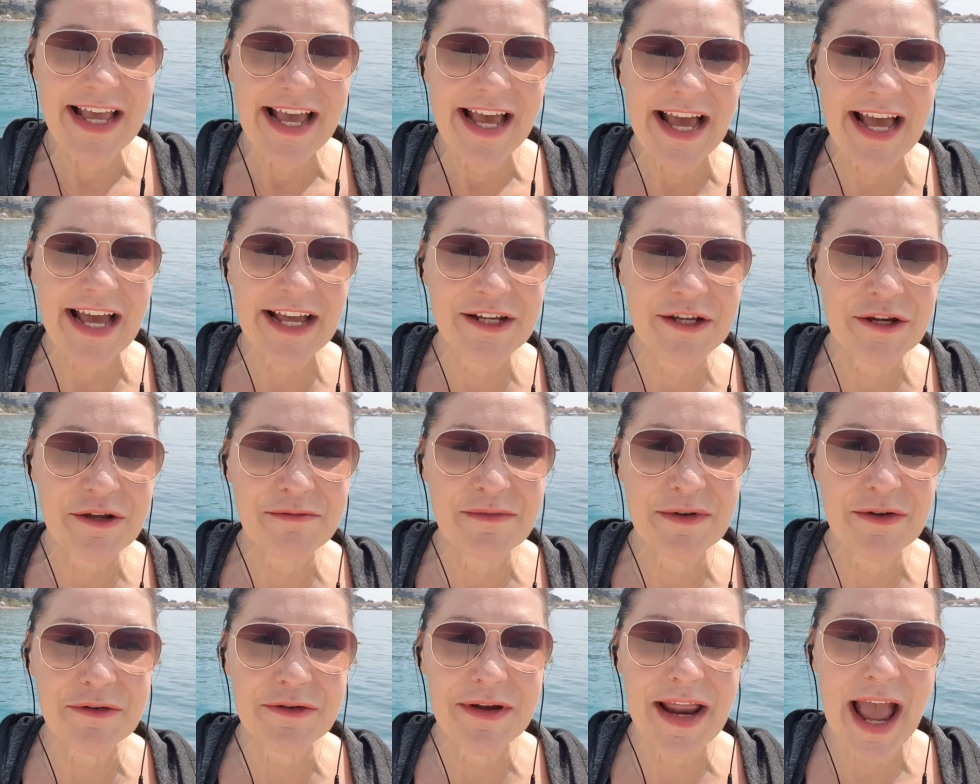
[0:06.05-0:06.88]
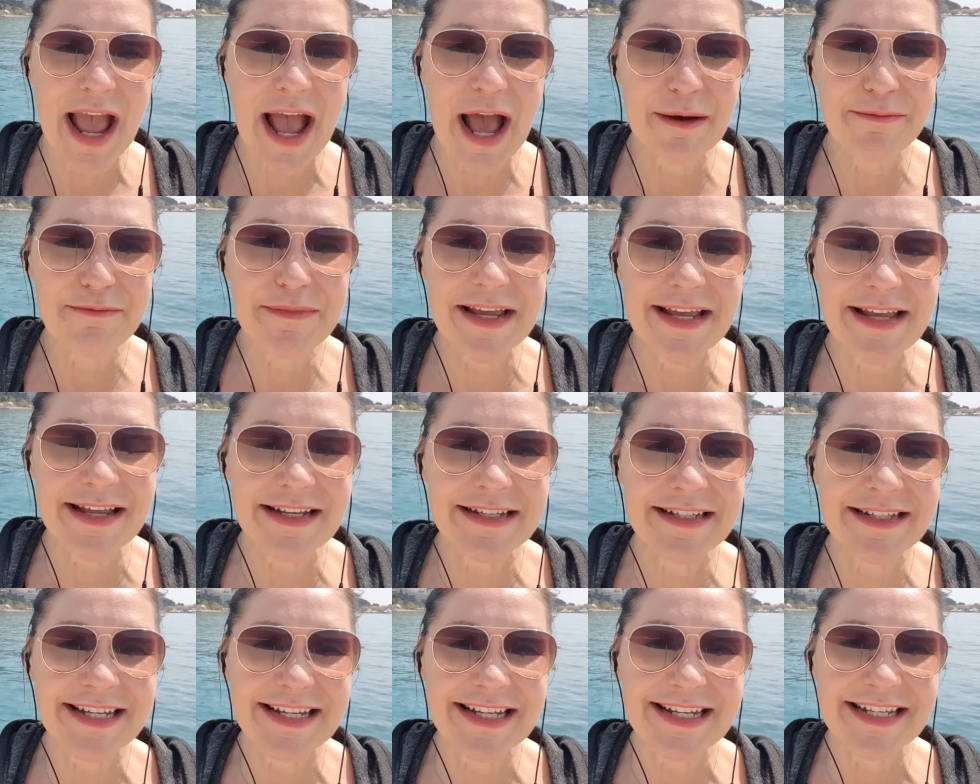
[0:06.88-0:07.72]
Uh, new moon
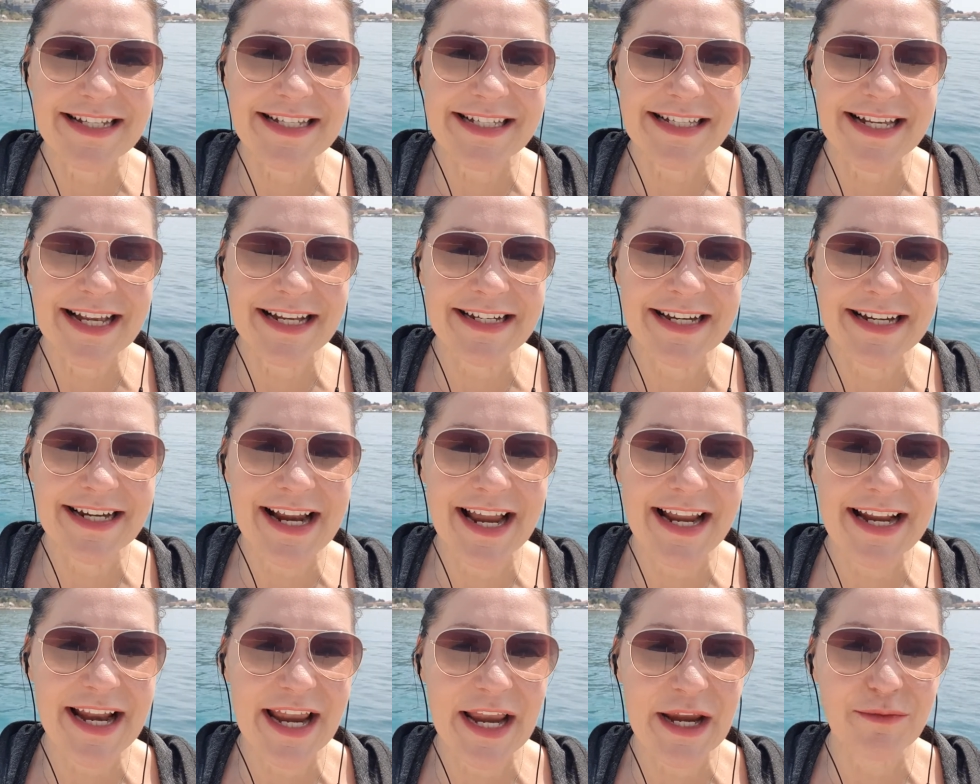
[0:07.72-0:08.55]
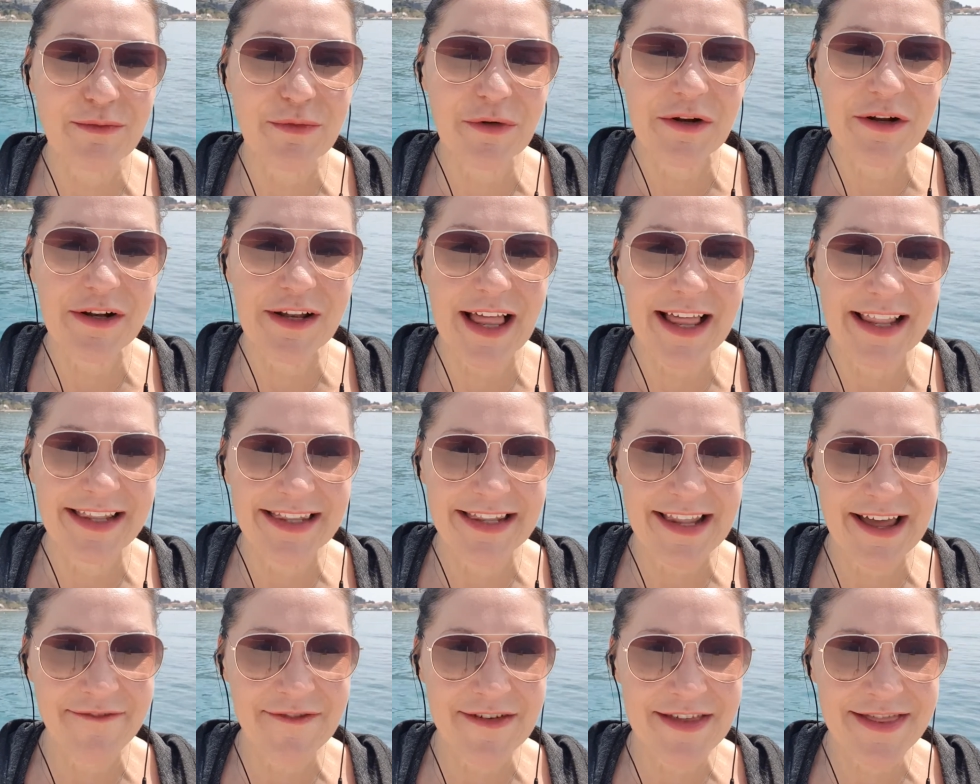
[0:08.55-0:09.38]
happened uh, Sunday night, April
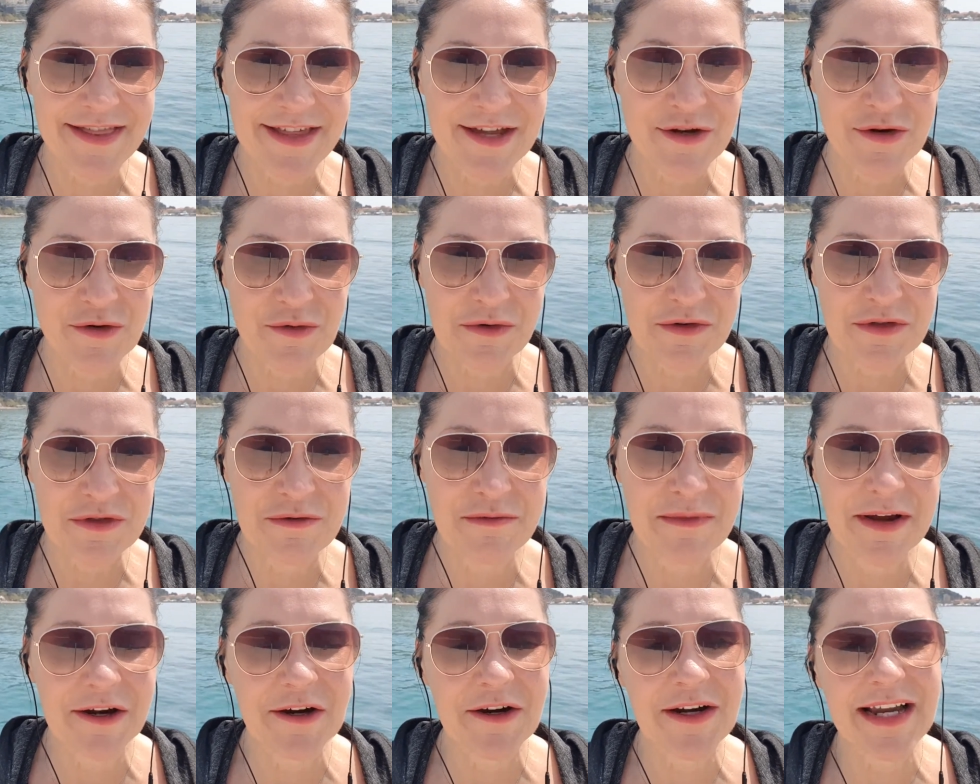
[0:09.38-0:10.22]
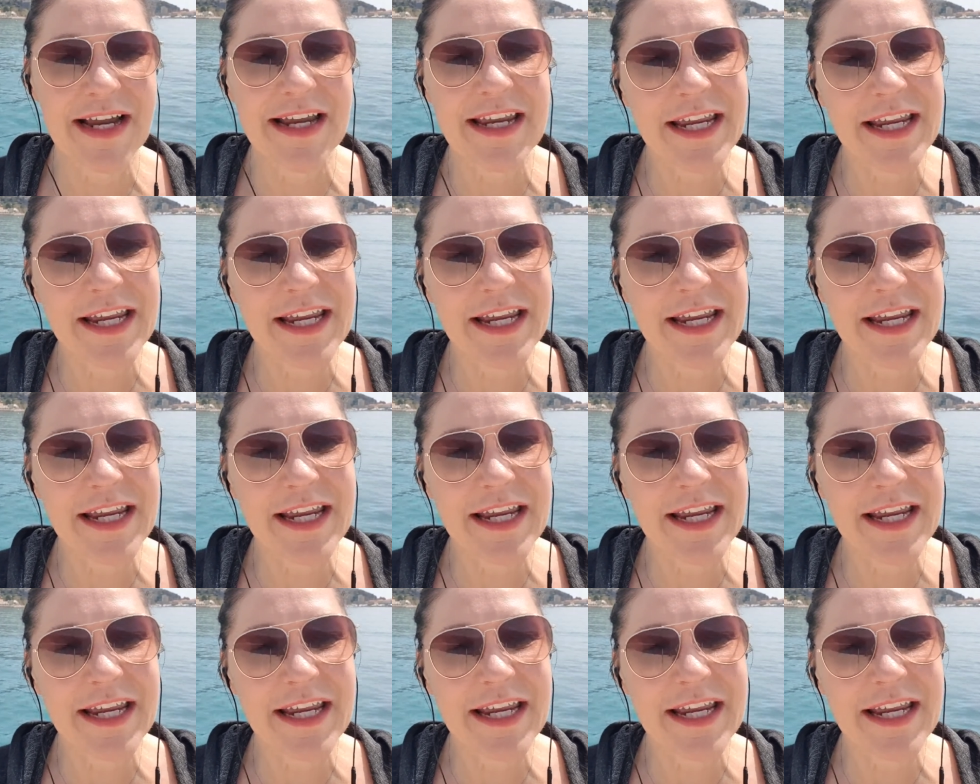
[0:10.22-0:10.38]
11th in North America.